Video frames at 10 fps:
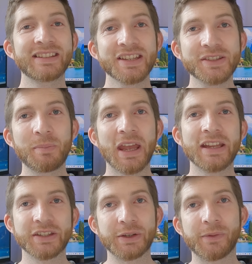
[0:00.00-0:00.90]

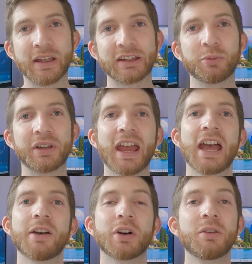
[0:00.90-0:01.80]
anticipated effect it would
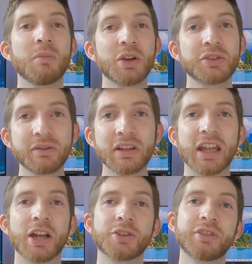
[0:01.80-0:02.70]
have on most of the
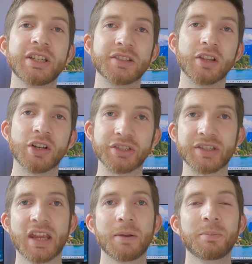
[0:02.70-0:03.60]
country's
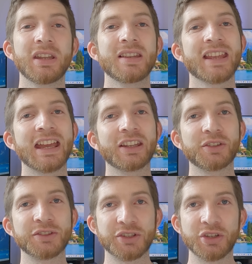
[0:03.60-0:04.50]
largest companies and
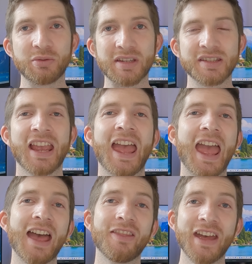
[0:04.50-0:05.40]
consumers.
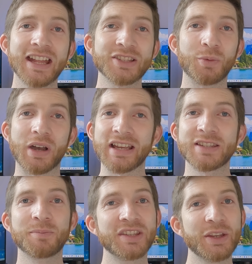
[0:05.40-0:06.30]
And that's why,
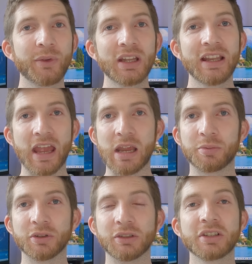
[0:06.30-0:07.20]
specifically
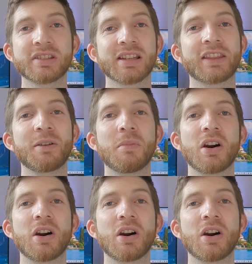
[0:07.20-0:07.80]
April, looks like the